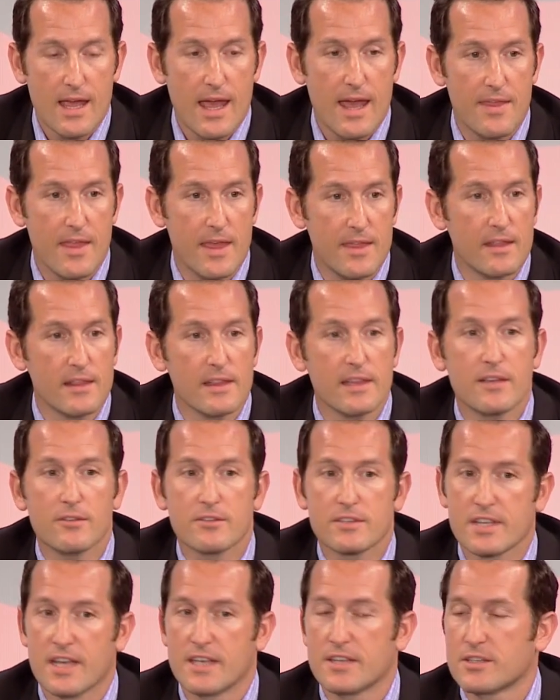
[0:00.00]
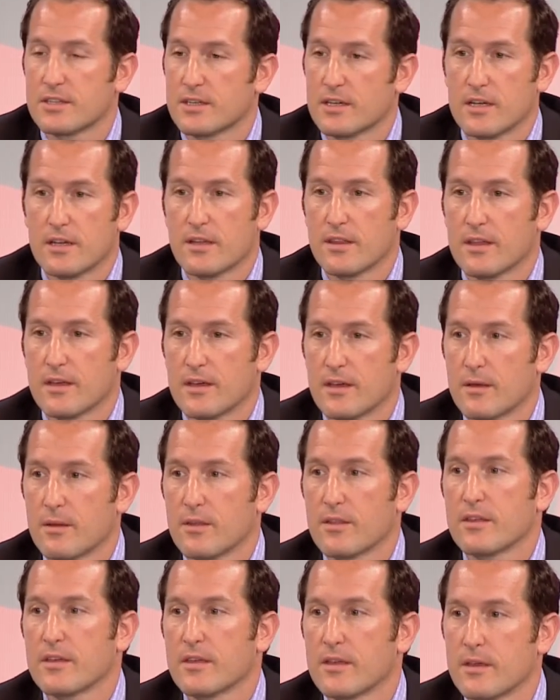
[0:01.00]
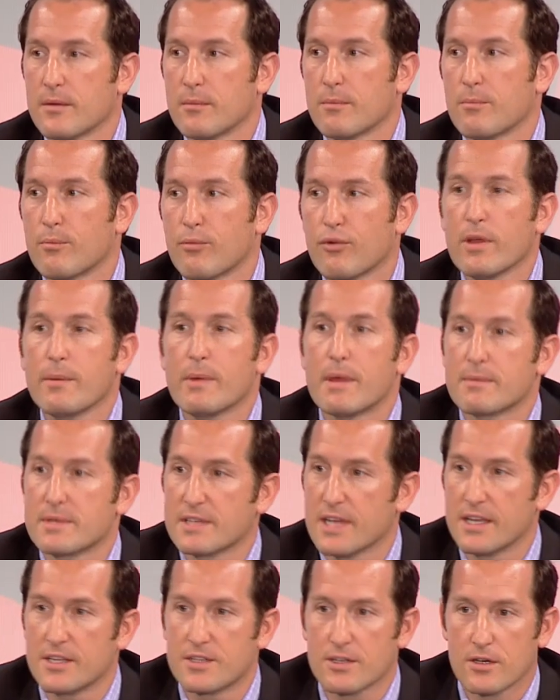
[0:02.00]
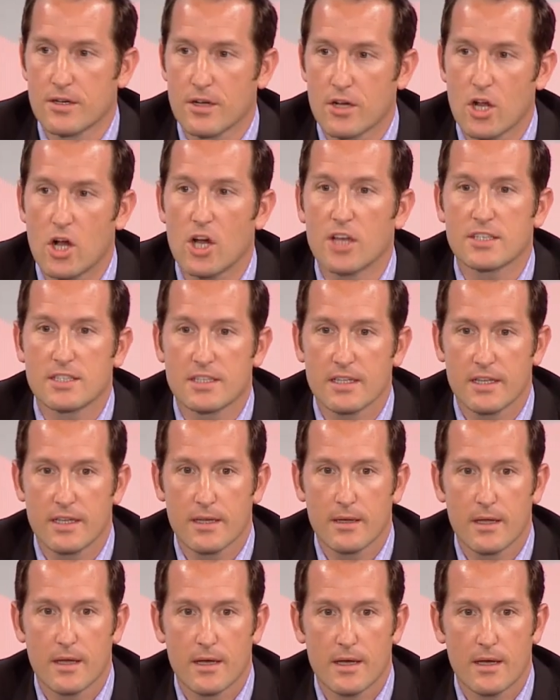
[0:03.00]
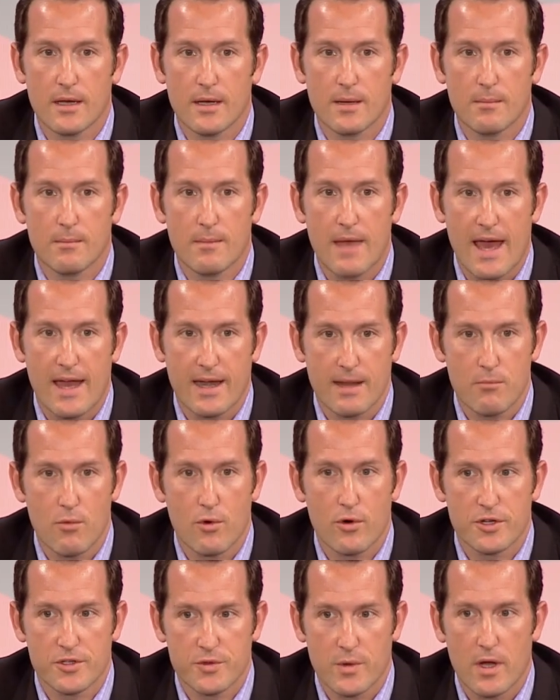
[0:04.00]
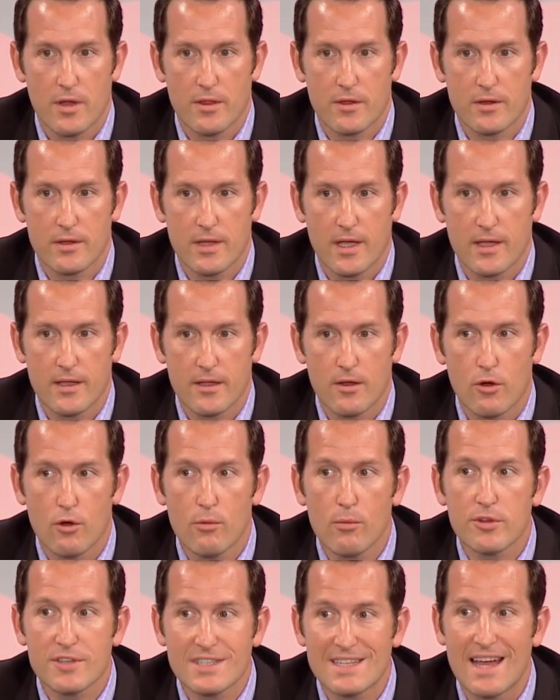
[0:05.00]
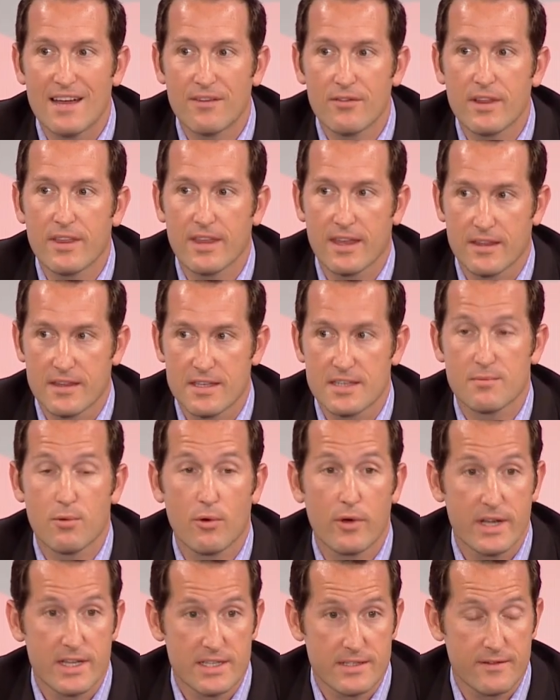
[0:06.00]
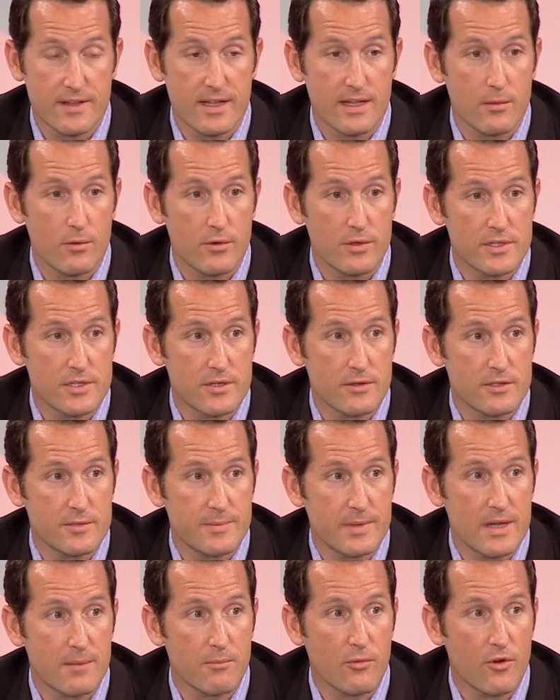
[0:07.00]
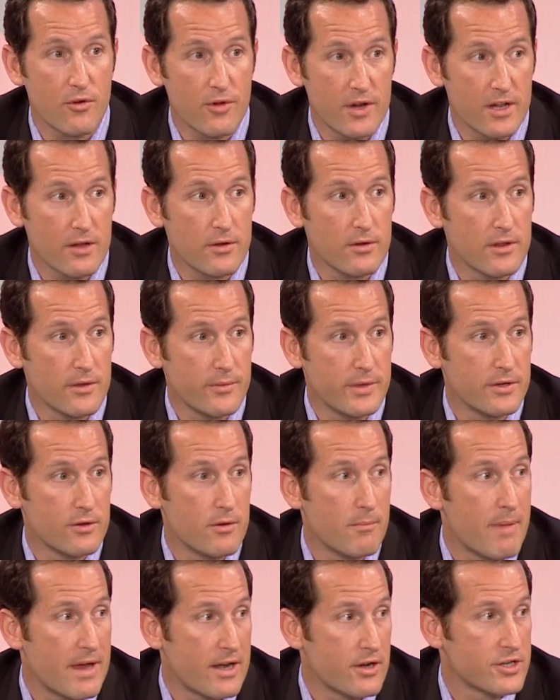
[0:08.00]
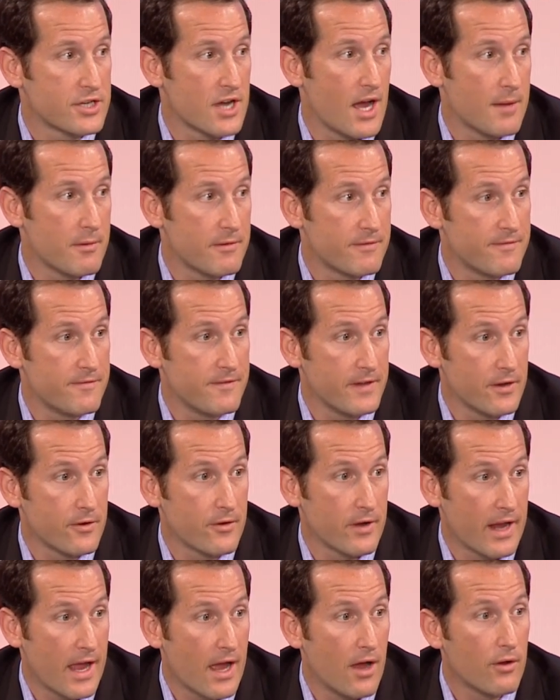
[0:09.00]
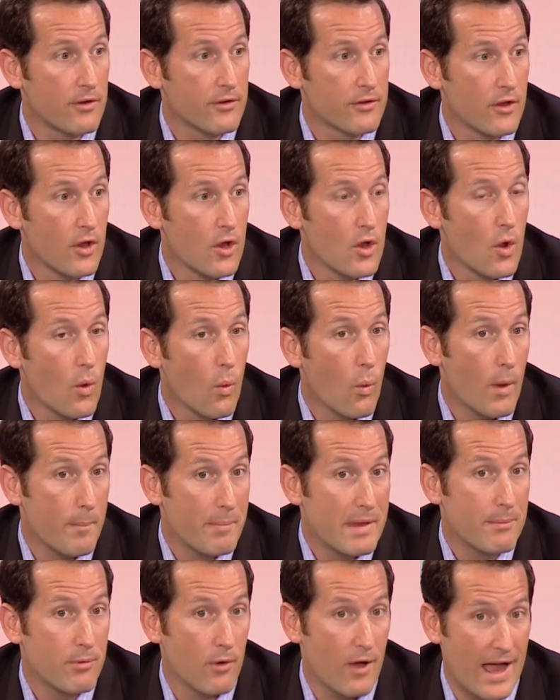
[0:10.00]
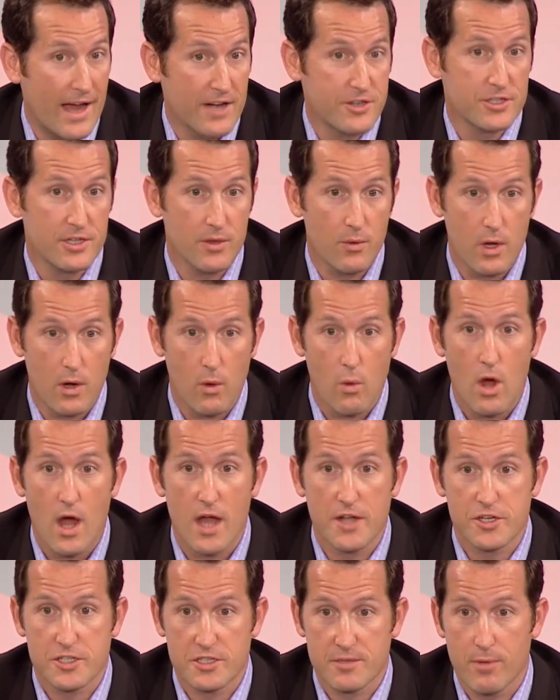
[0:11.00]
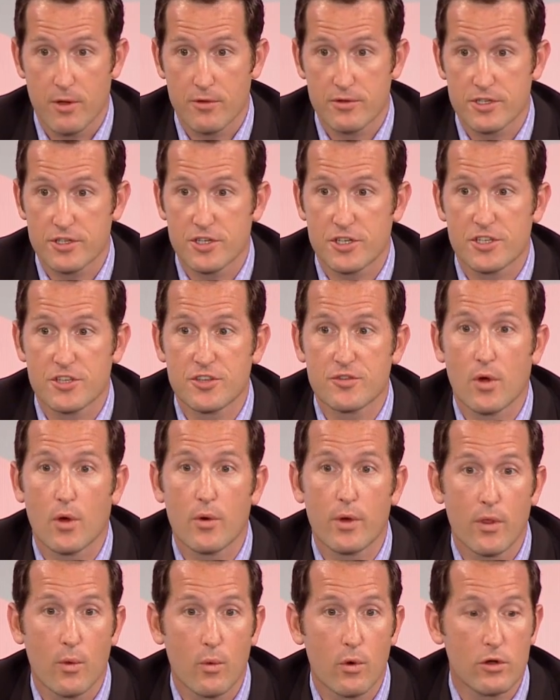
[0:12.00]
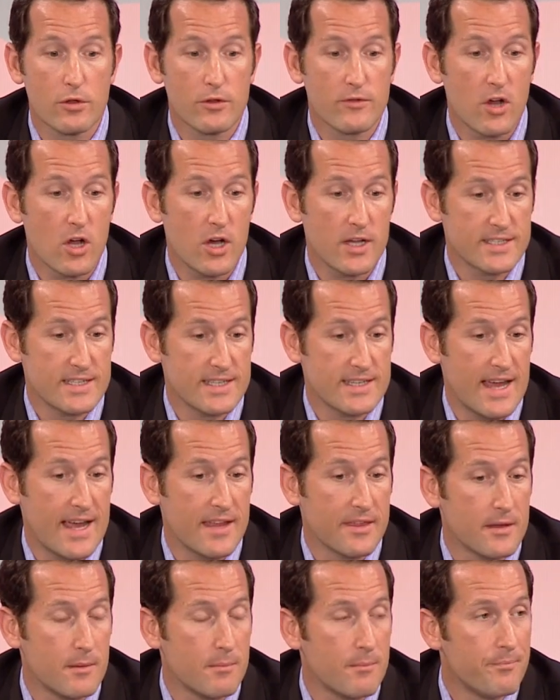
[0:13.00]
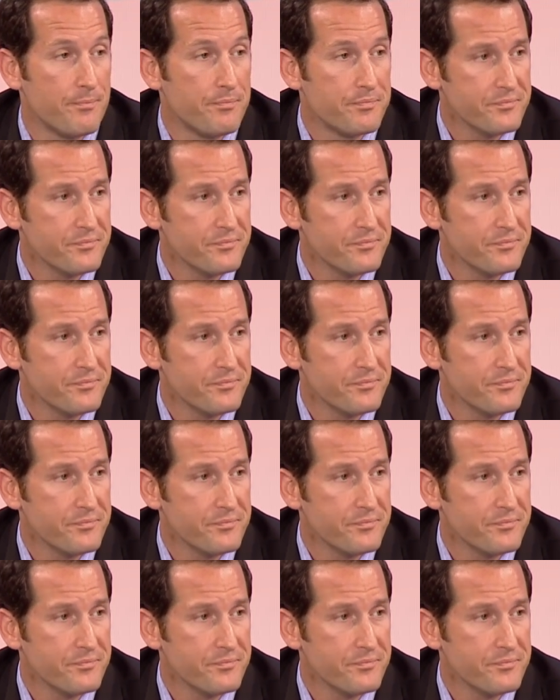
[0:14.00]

And then legal sites, the premium sites are constantly adding more as well. Almost everything at this point is available. And so it's become critical that we do a better job of figuring out what people actually want to watch as opposed to just throwing the world of content at them.